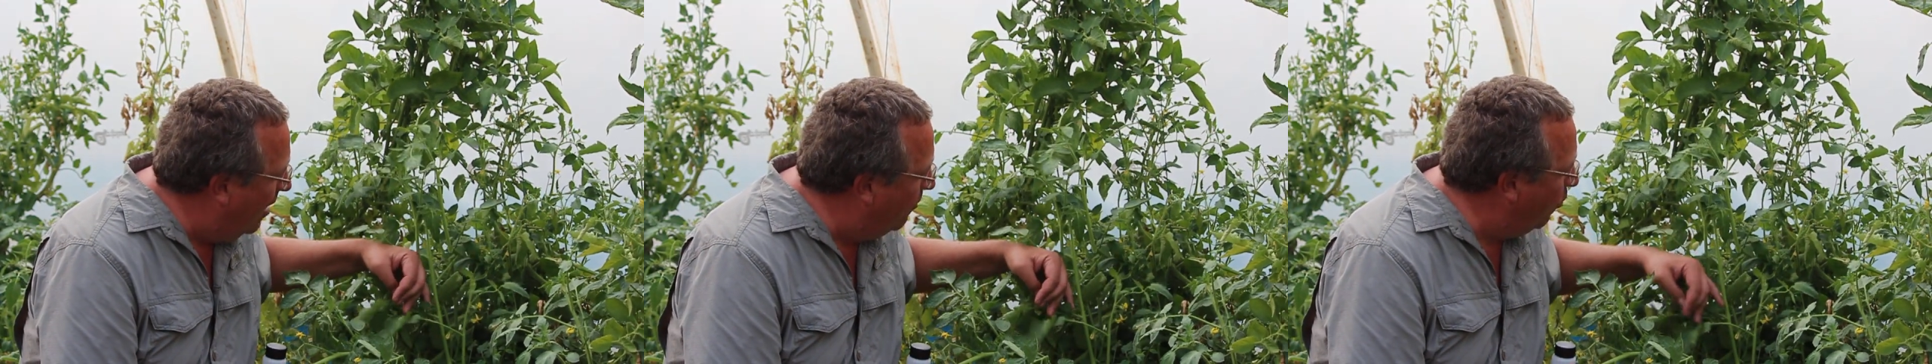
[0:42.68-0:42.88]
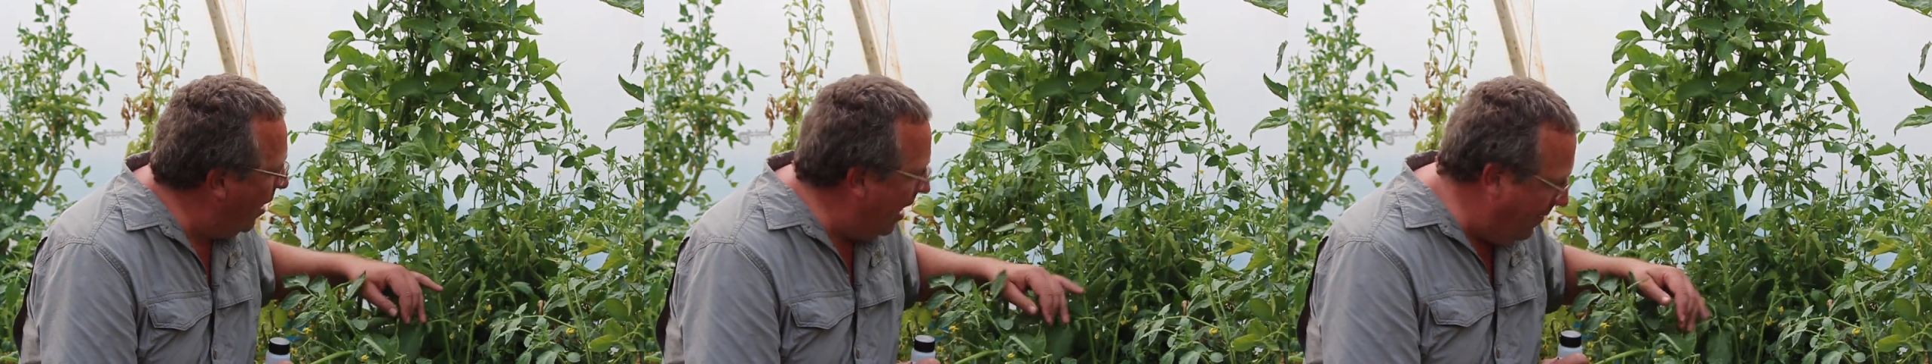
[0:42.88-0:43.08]

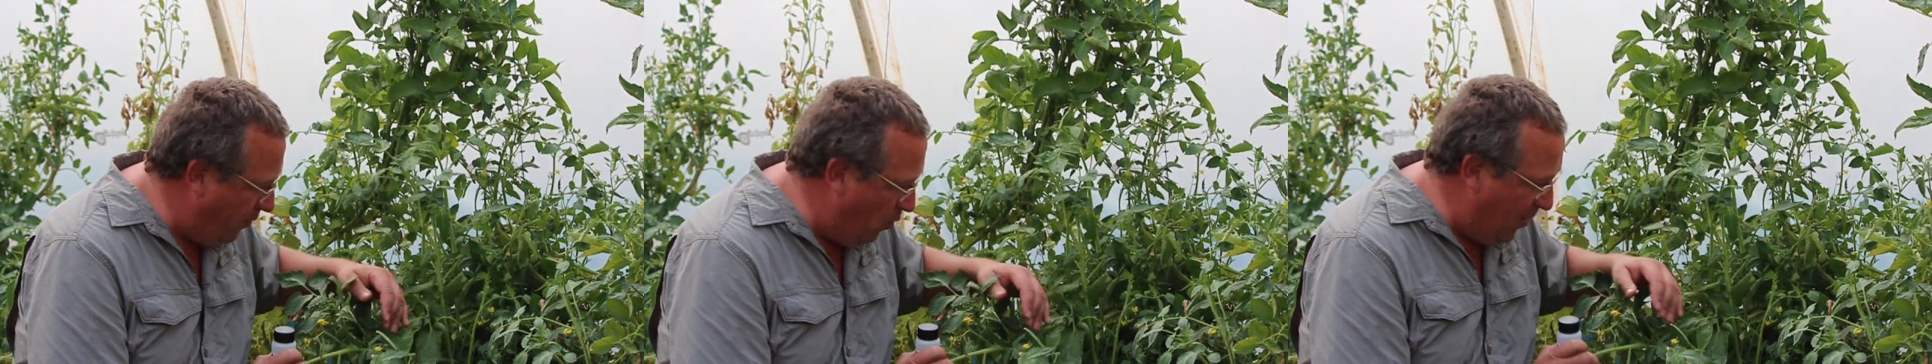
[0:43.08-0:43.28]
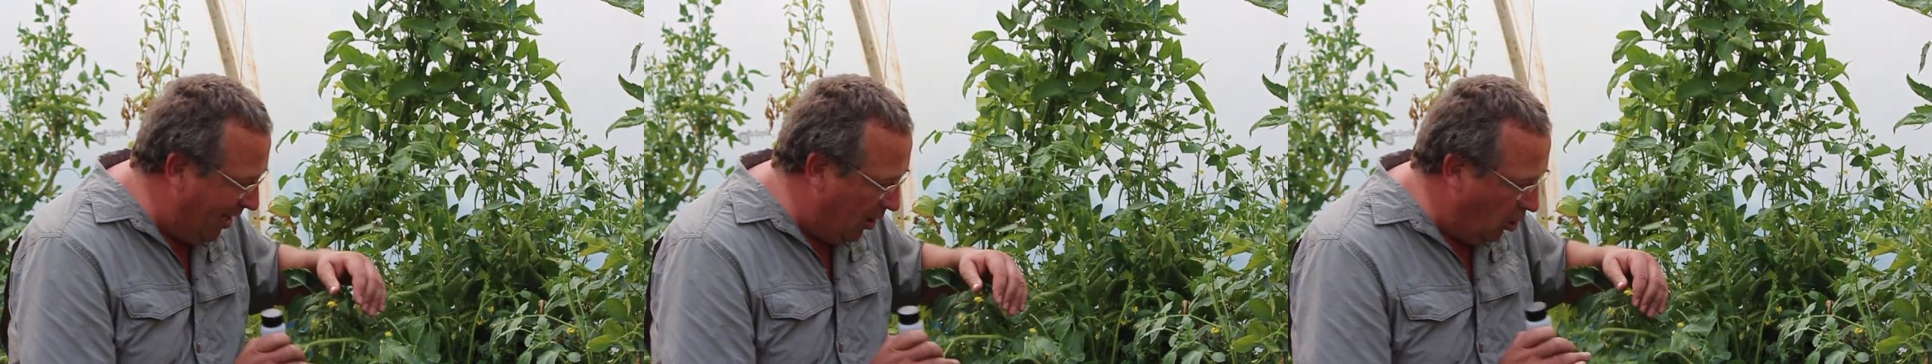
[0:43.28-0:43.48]
Wherever
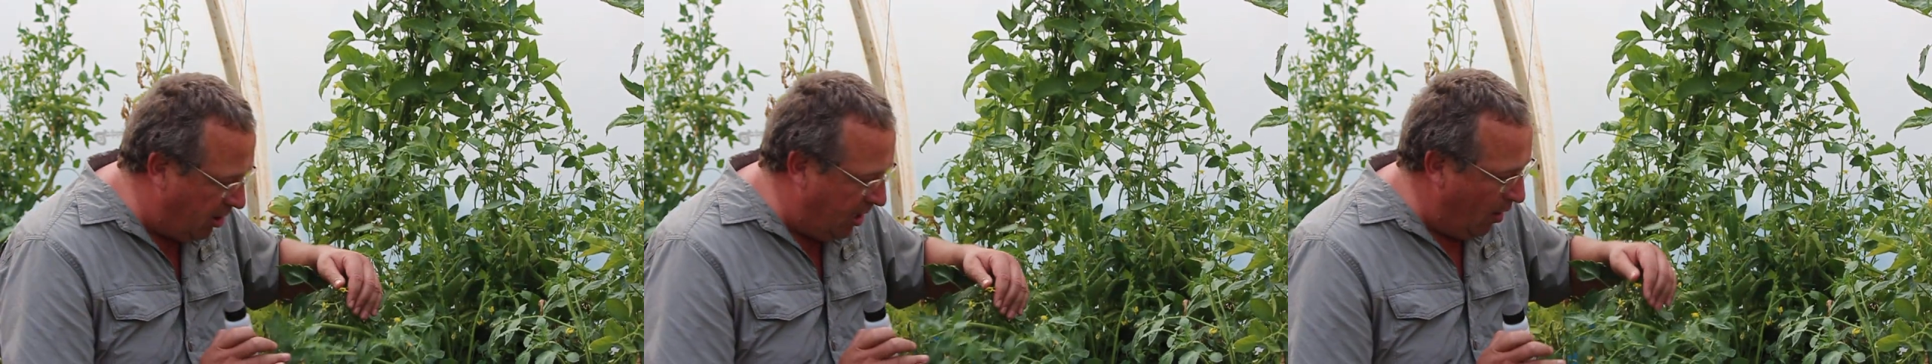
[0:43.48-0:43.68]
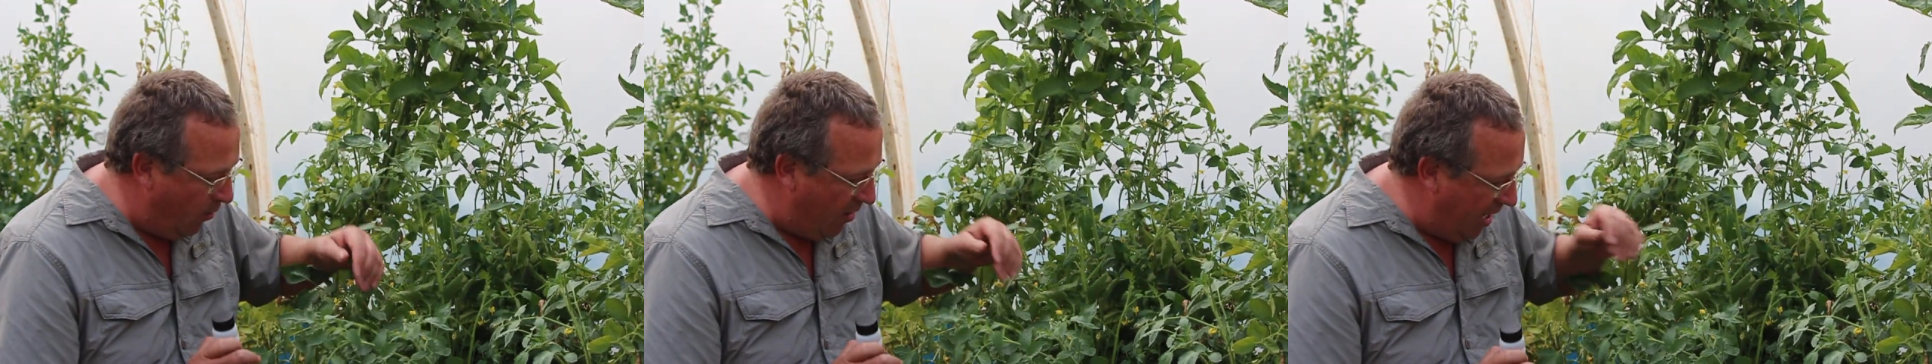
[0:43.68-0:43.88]
we're
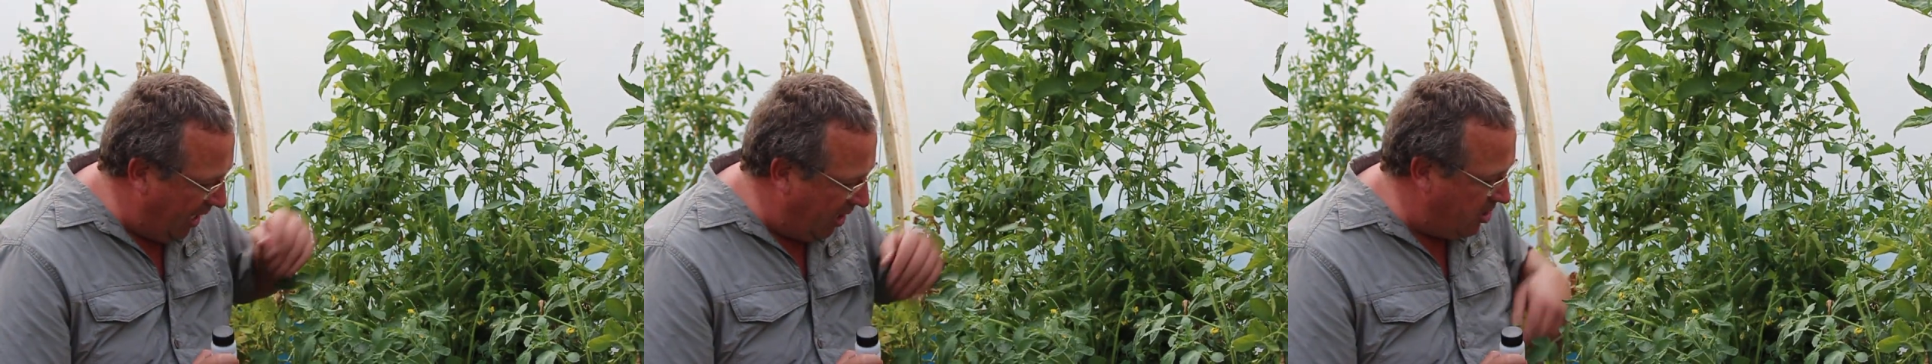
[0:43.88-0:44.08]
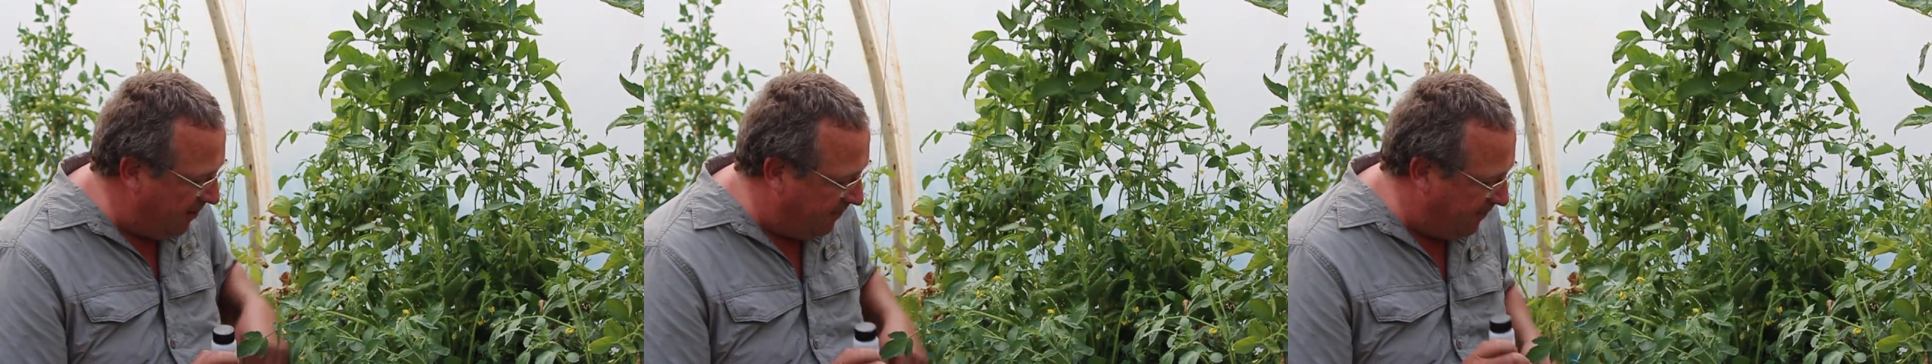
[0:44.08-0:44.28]
looking we're
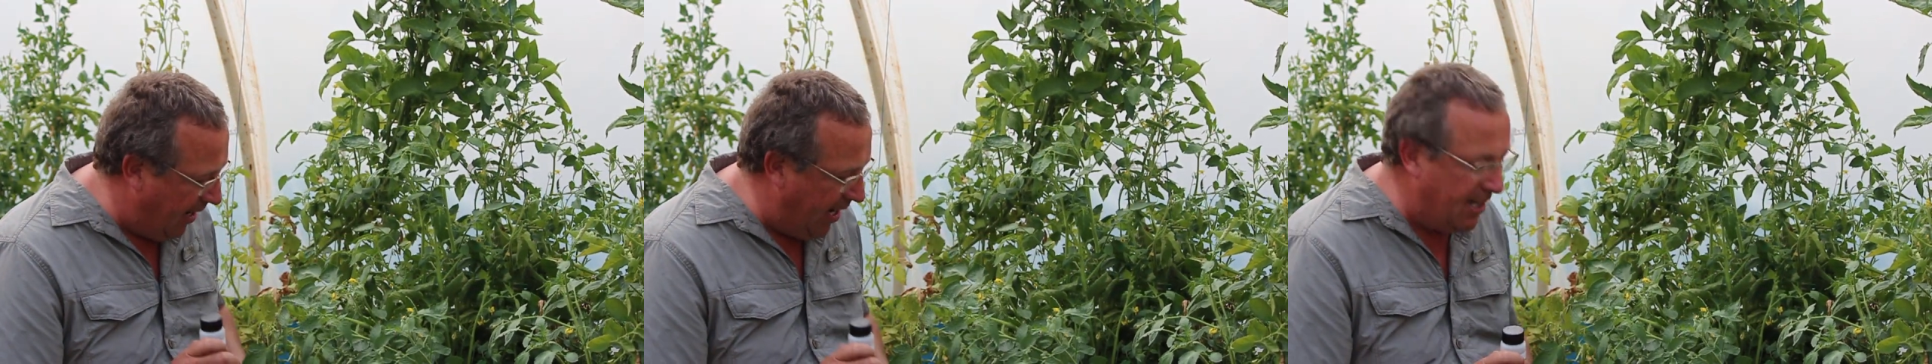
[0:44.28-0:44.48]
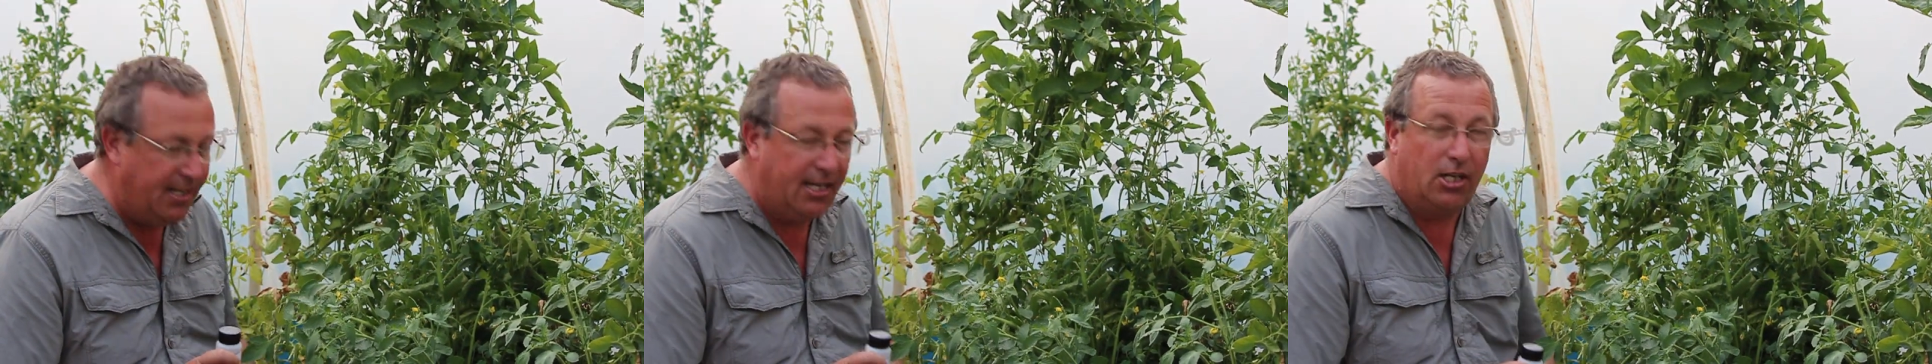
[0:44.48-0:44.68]
actually
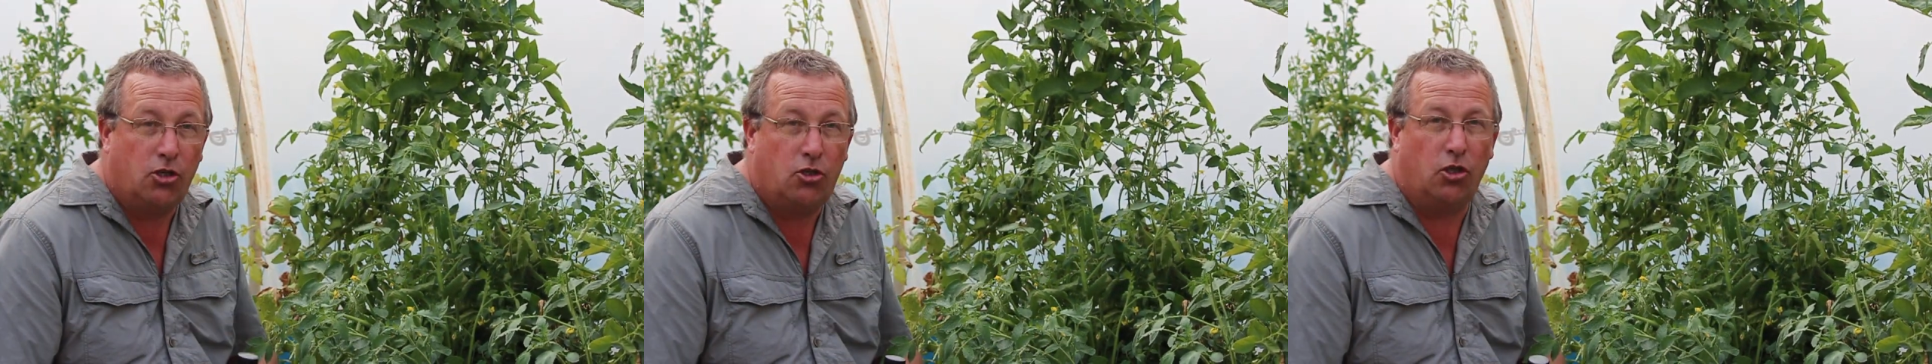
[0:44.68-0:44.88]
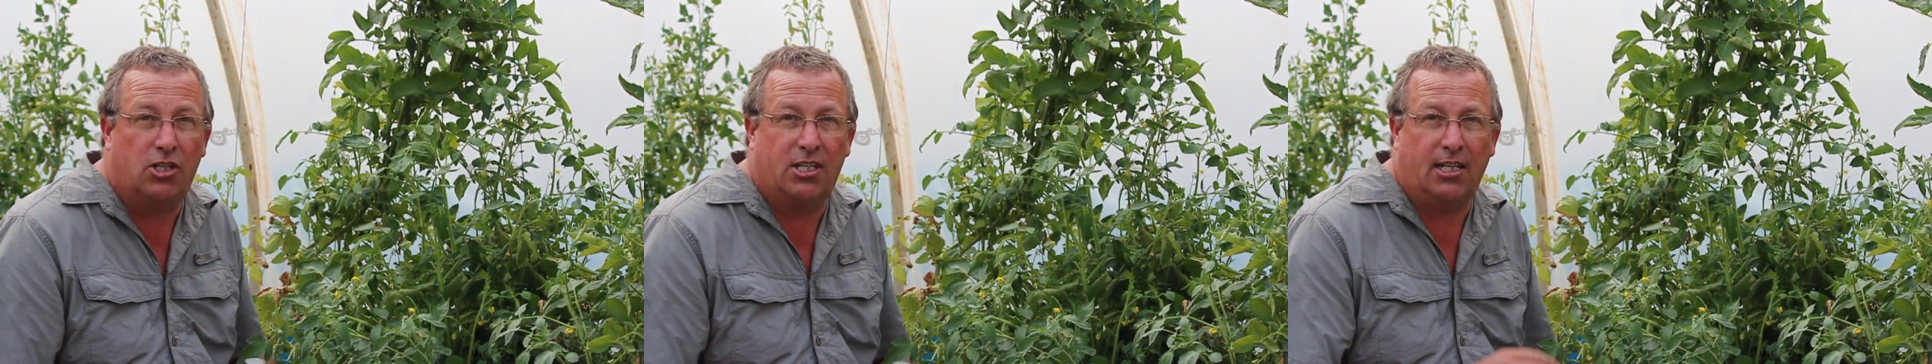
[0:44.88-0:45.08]
finding
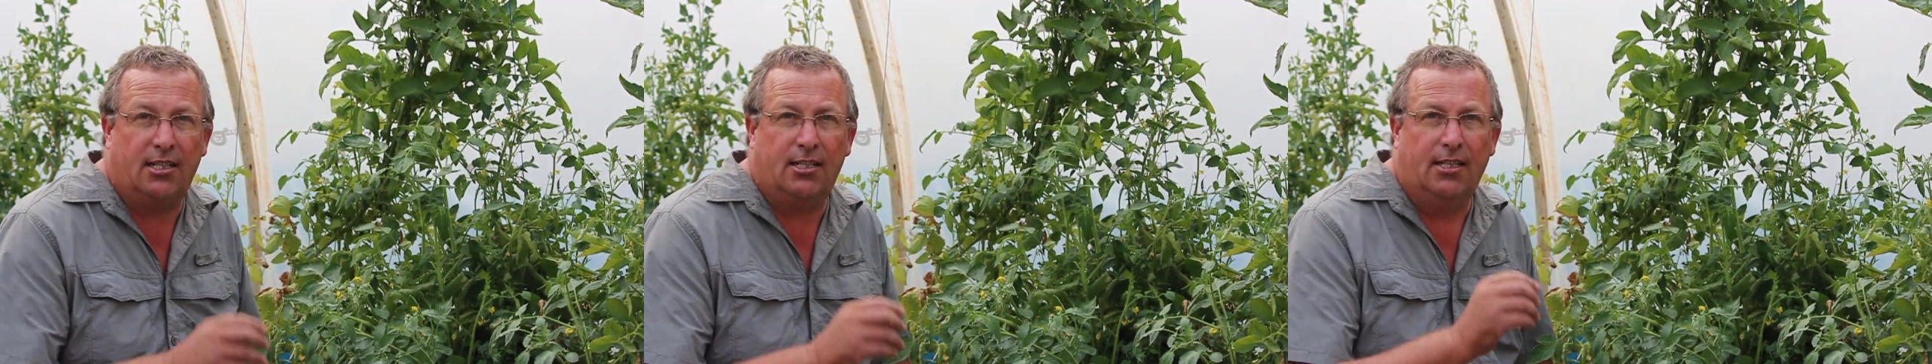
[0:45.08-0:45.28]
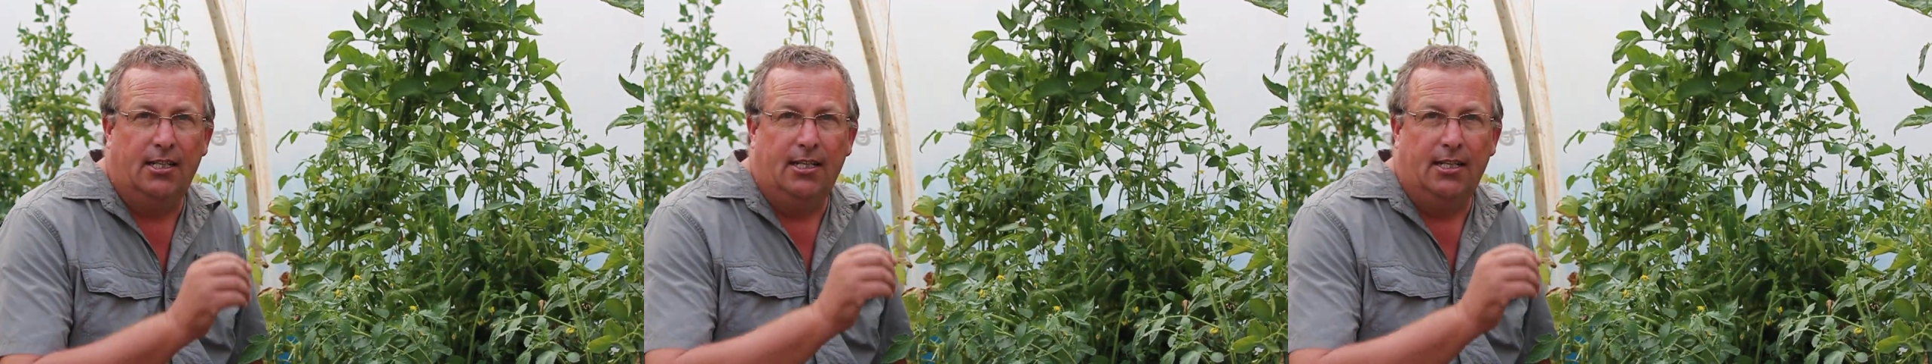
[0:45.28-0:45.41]
tuta